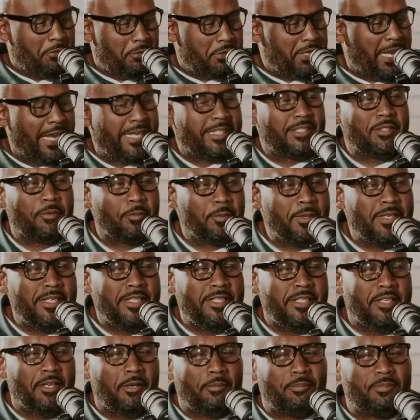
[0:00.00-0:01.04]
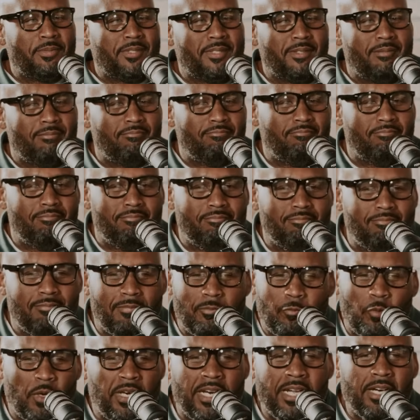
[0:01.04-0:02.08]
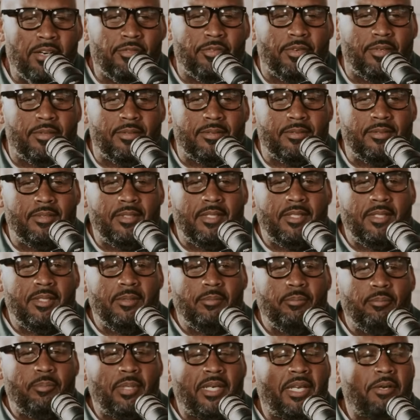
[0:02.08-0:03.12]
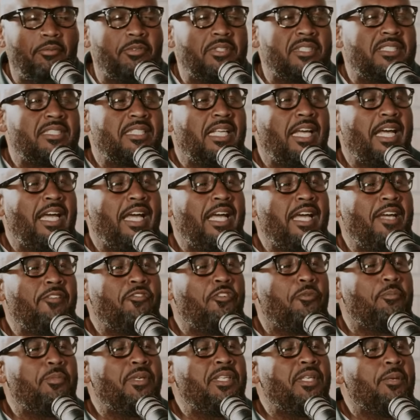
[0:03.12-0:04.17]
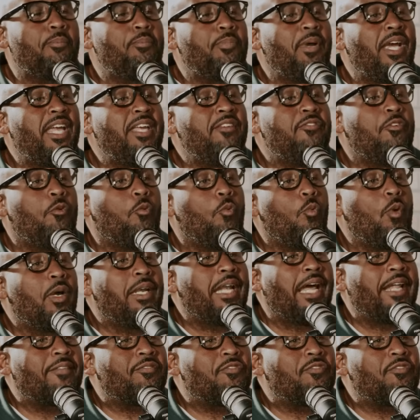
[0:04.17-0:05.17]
case of ribs, whatever. But it was time for me to pay for what I